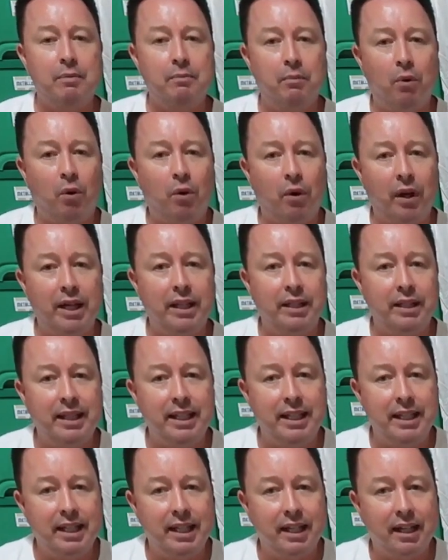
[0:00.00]
little bit more
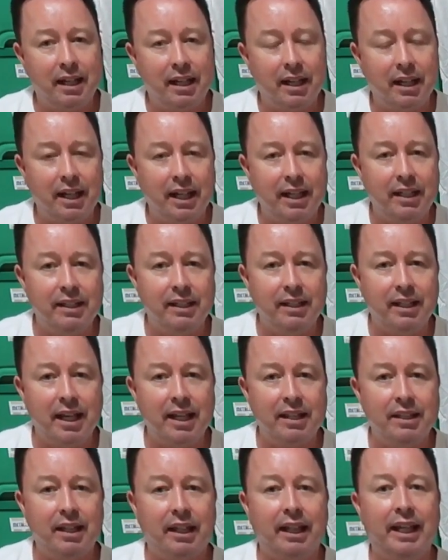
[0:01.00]
in the
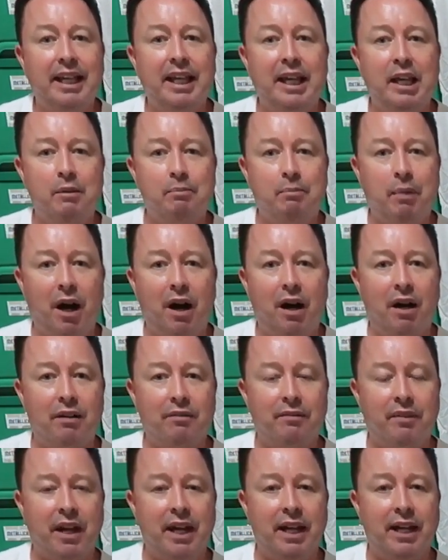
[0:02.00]
Linkin
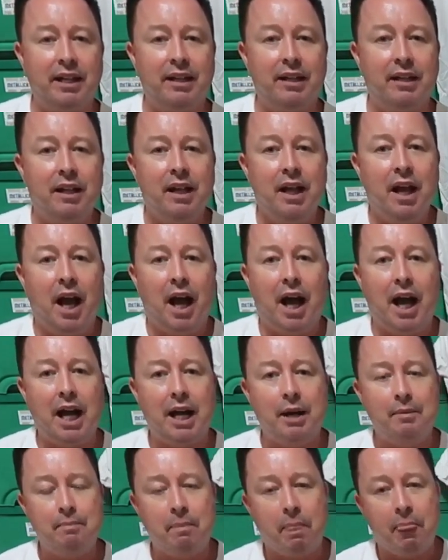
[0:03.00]
Park vein.
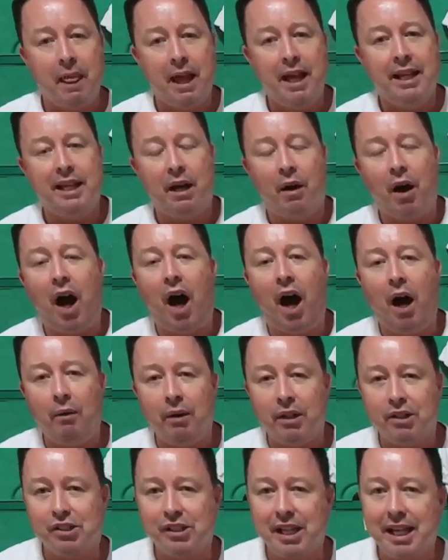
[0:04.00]
Now,
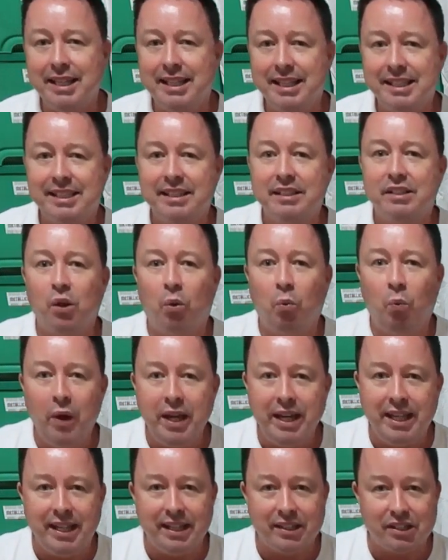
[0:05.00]
I'm going to say this is the
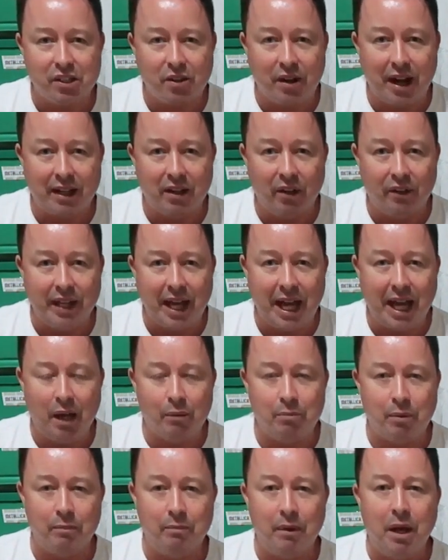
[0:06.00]
weakest track on the
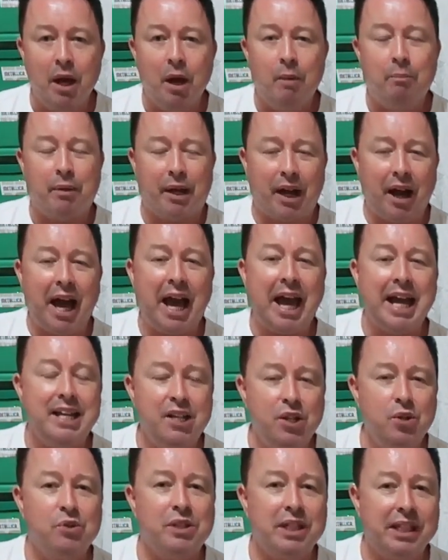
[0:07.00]
album, but I
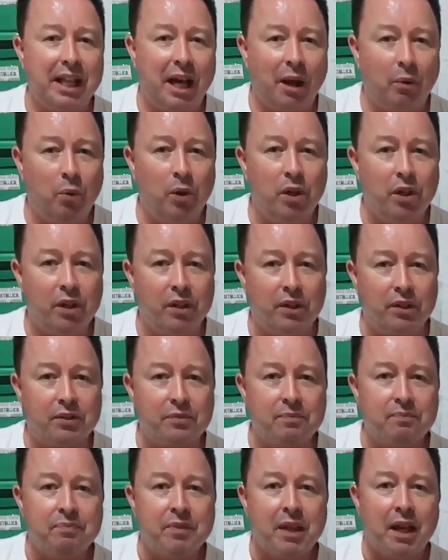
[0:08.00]
hate using that
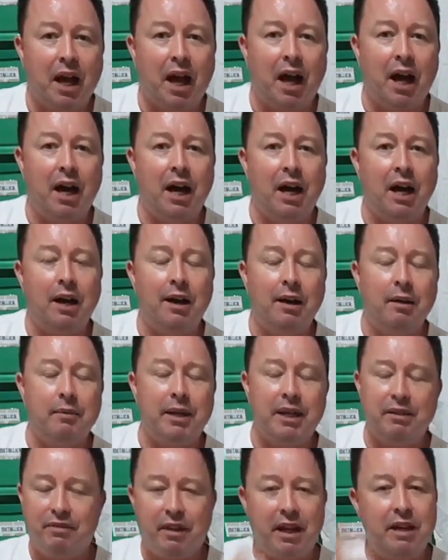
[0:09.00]
word.
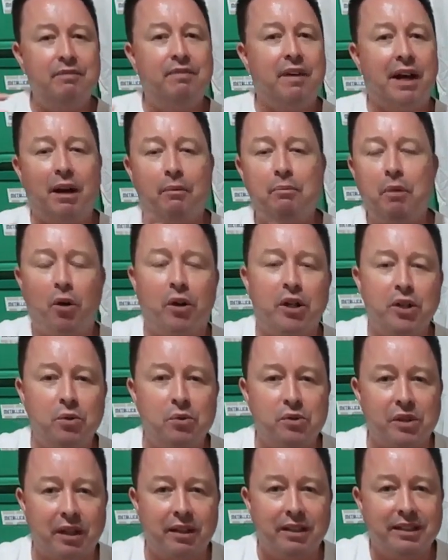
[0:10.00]
In fact, I'm not
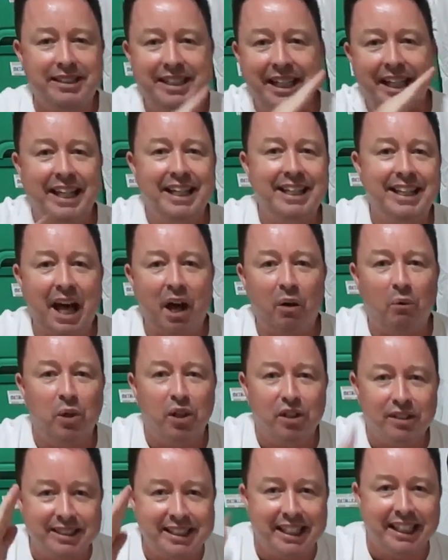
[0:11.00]
going to use it. Delete
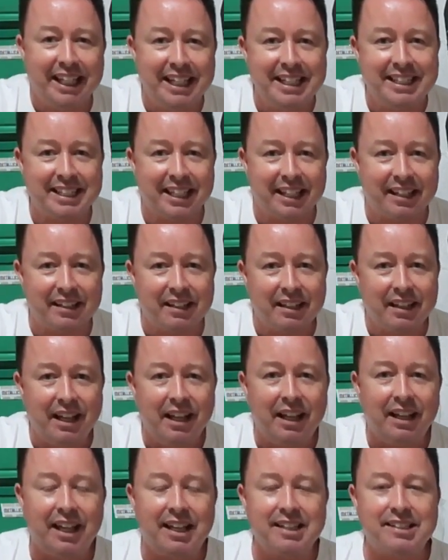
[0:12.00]
that word. Delete it.
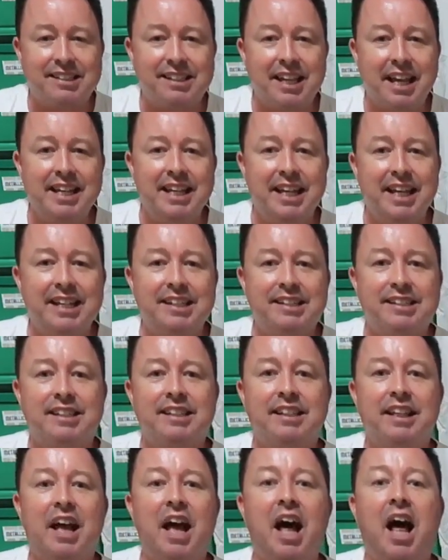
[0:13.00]
Let's say
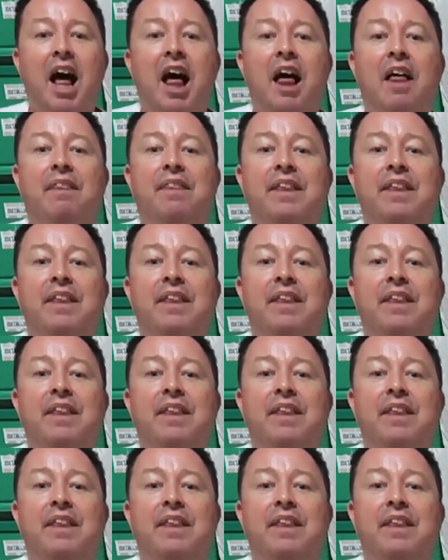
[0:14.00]
it's